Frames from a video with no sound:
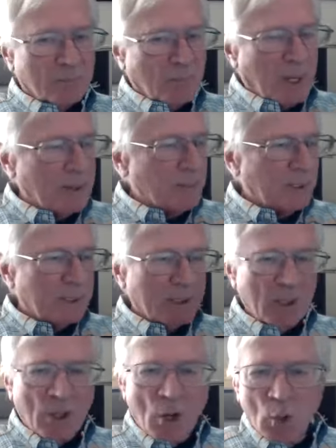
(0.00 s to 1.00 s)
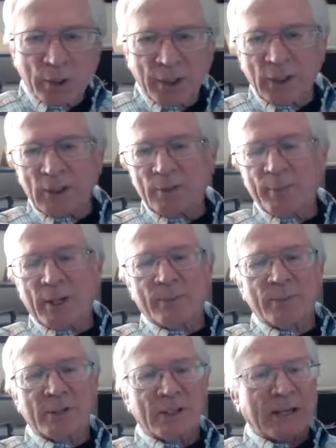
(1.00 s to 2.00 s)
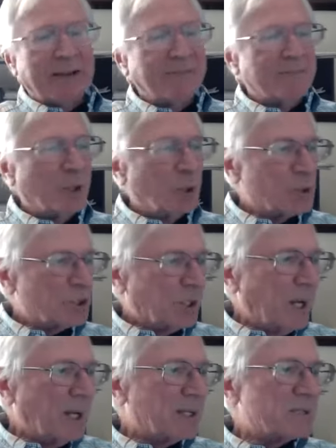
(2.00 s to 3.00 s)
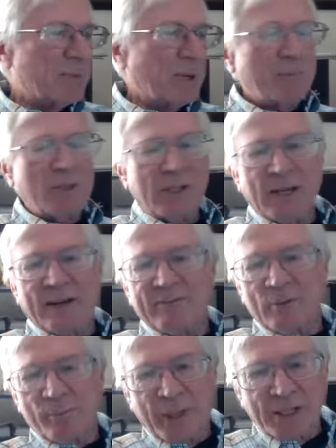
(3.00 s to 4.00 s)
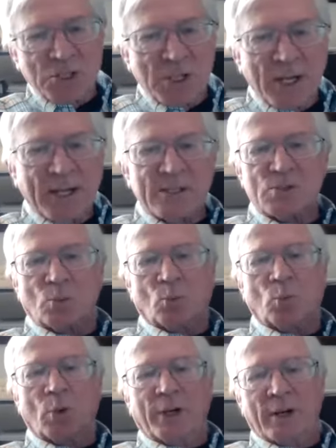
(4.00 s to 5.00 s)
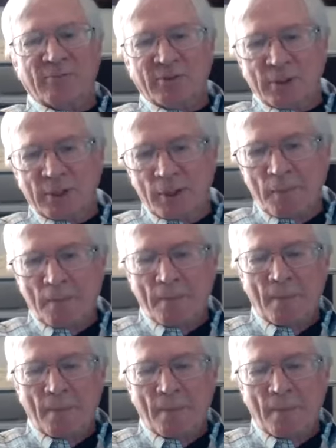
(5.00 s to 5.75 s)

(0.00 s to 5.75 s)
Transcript: Maybe they're hokey, maybe they have no chance, maybe they have a big chance, whatever.